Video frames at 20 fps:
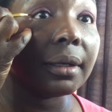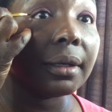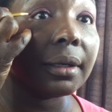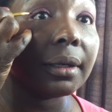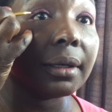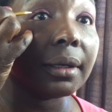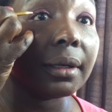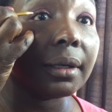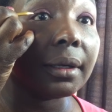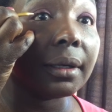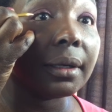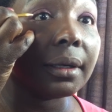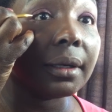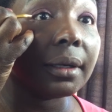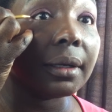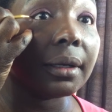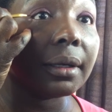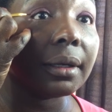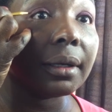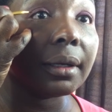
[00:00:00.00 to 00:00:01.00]

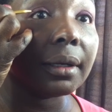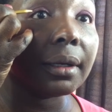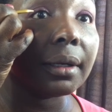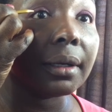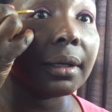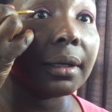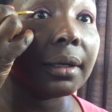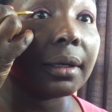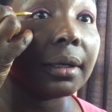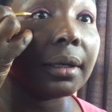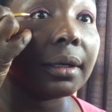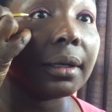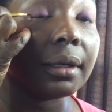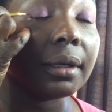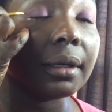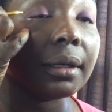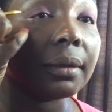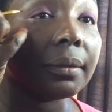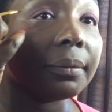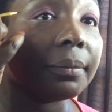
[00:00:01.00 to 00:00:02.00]

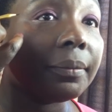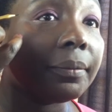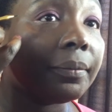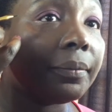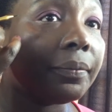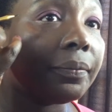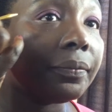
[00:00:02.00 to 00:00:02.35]
[no speech]